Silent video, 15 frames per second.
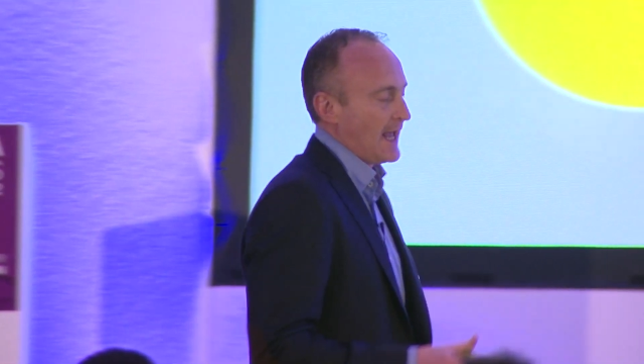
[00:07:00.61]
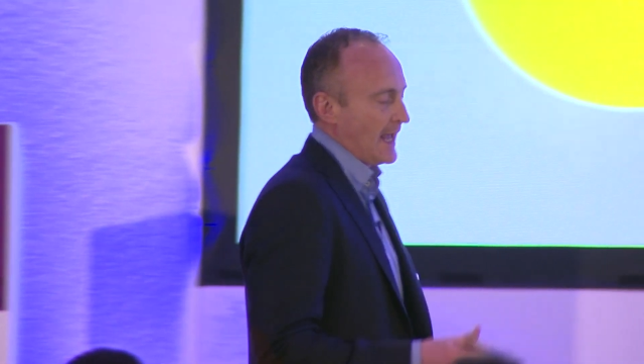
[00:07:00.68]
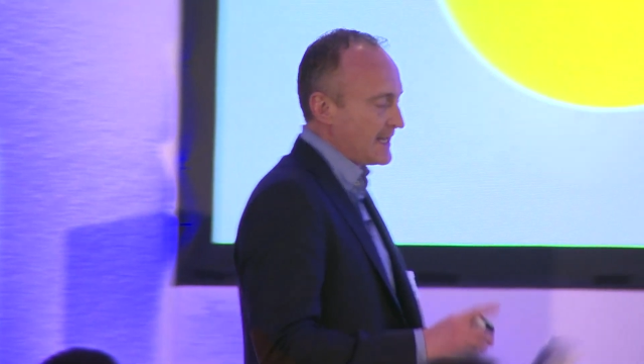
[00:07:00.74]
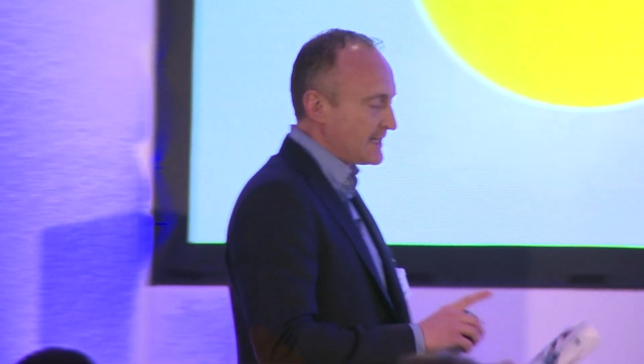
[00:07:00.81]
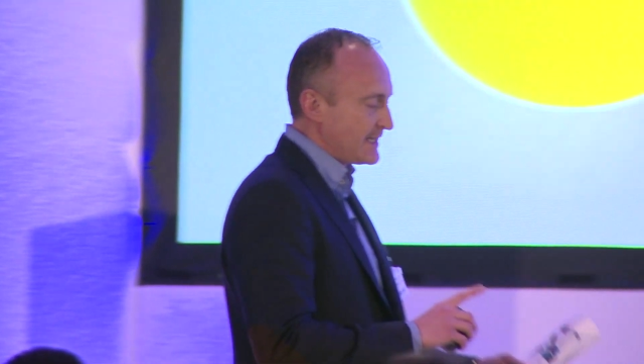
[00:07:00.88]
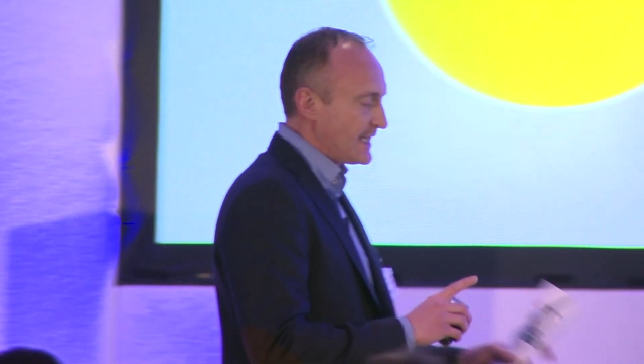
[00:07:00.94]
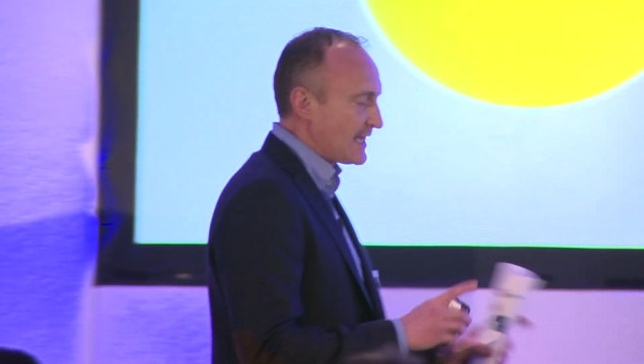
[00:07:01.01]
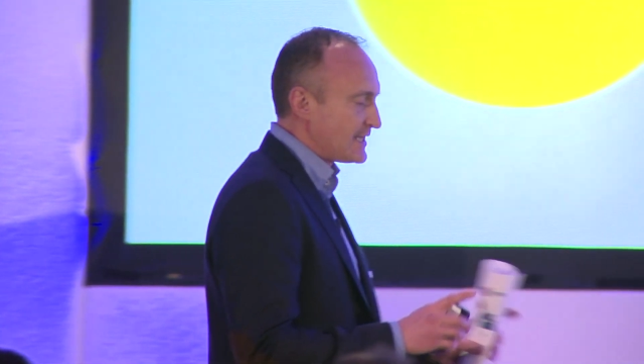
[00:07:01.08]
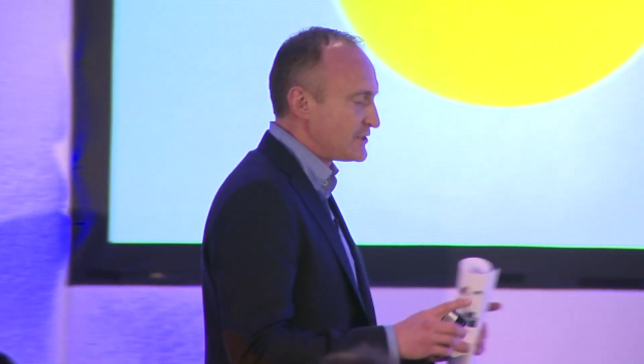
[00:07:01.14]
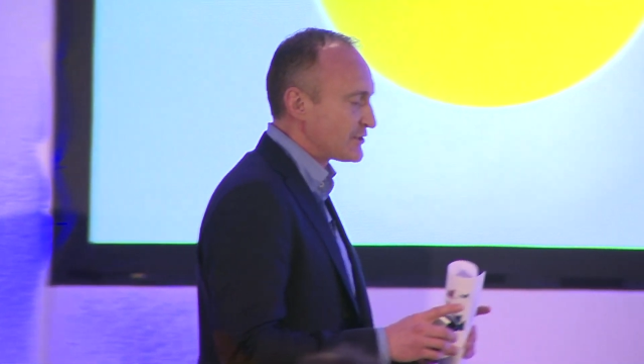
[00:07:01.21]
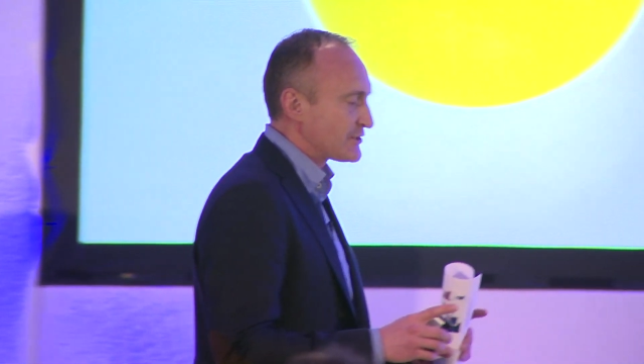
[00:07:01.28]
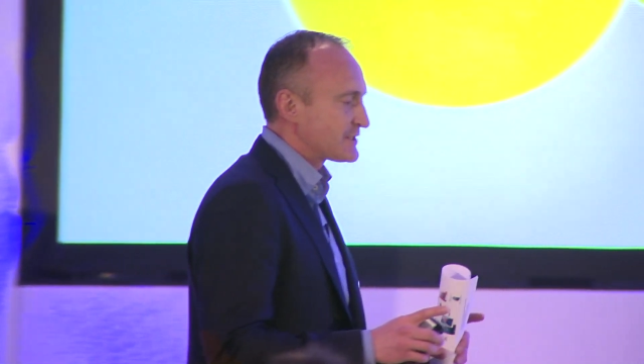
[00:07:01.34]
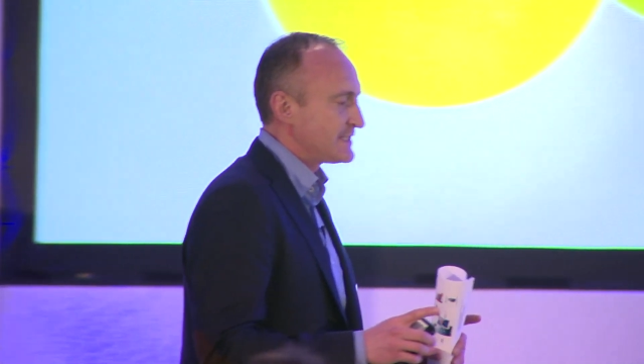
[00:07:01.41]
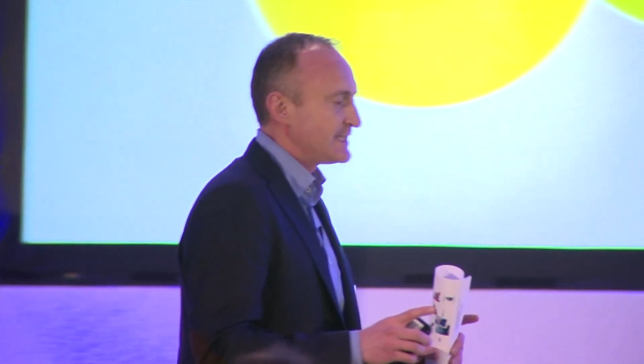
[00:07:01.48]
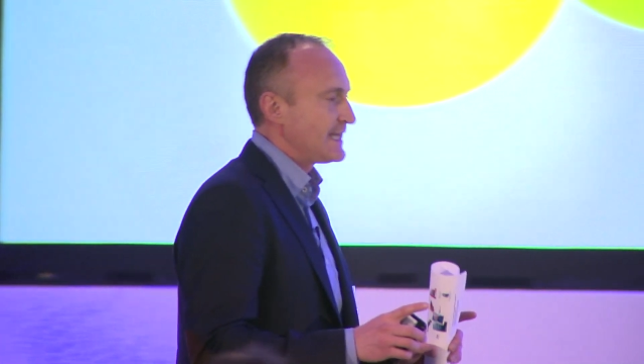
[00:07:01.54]
And in the end,
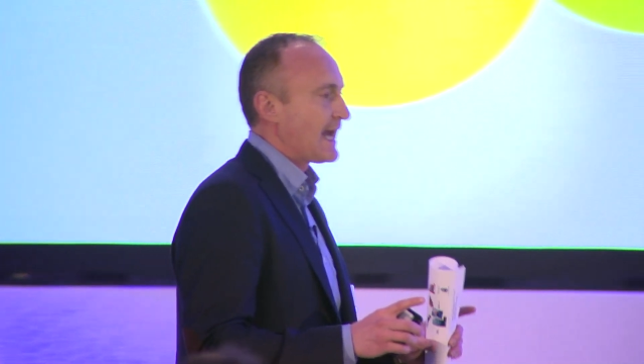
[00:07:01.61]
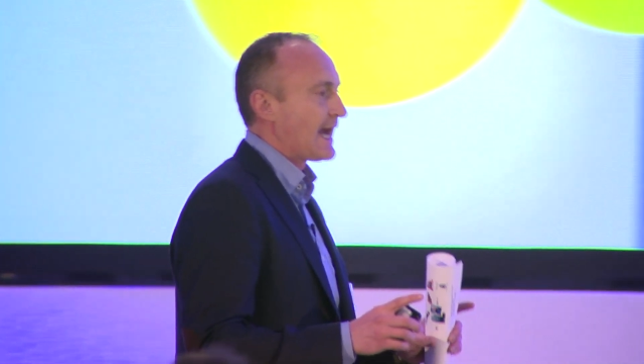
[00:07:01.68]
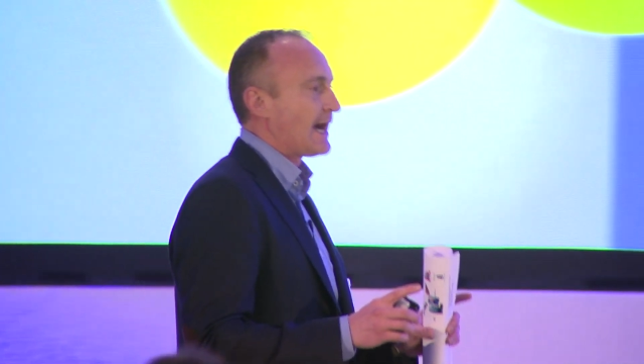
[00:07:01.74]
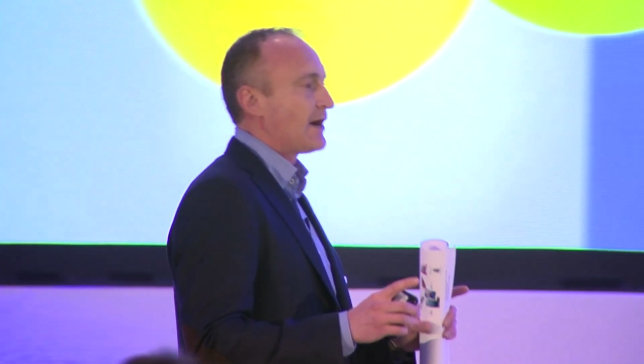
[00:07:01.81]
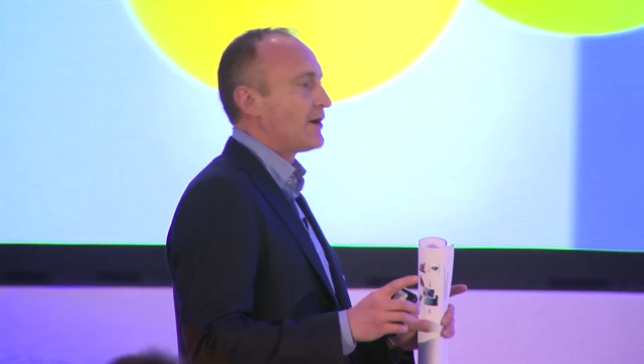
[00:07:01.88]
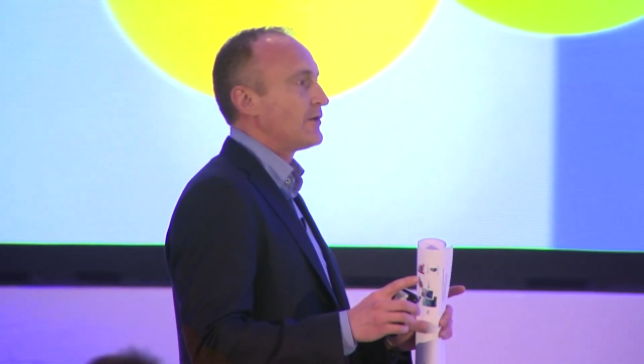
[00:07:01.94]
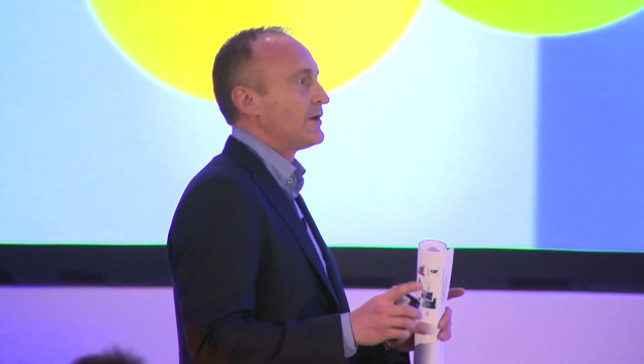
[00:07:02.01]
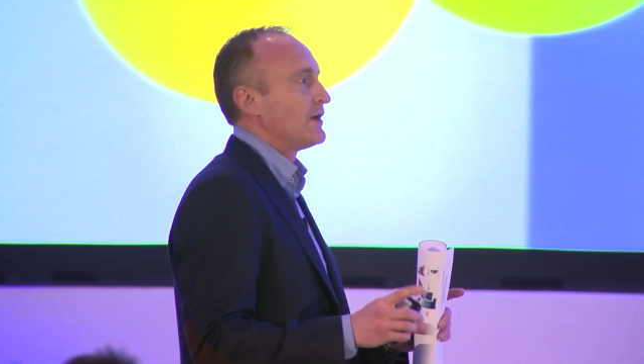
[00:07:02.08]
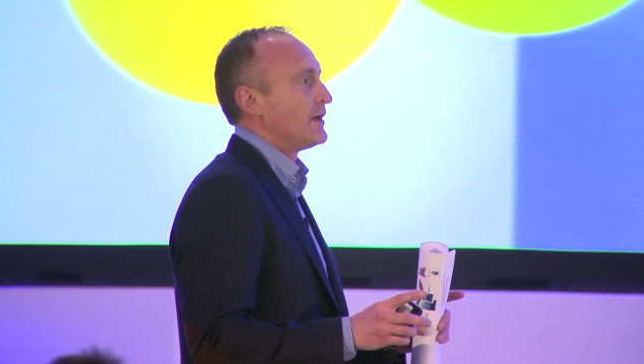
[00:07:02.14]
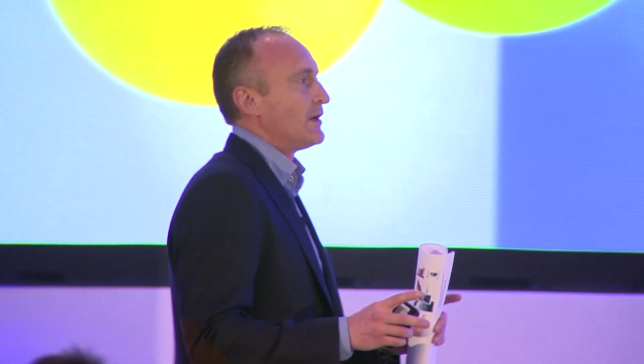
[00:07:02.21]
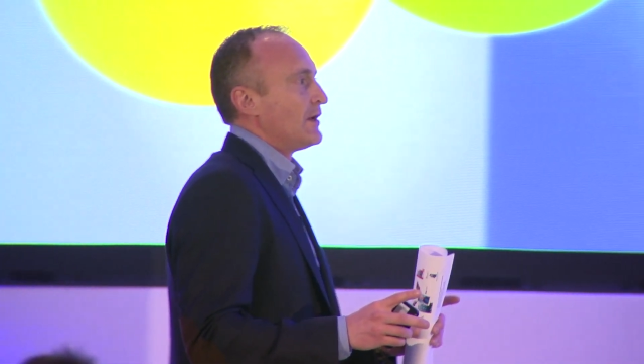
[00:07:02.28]
you'll see how,